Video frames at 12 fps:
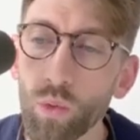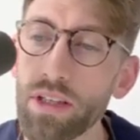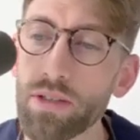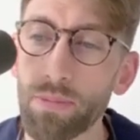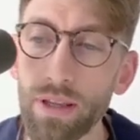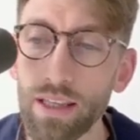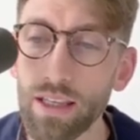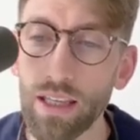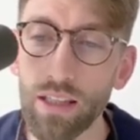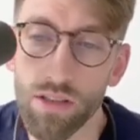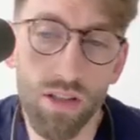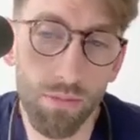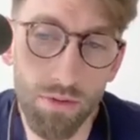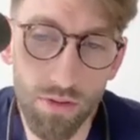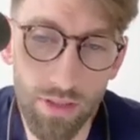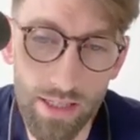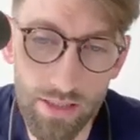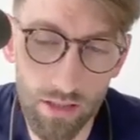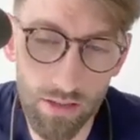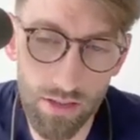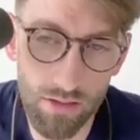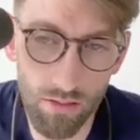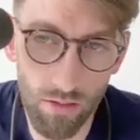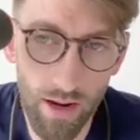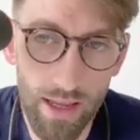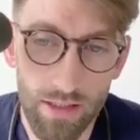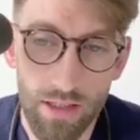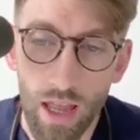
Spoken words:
being in the top two deciles is great.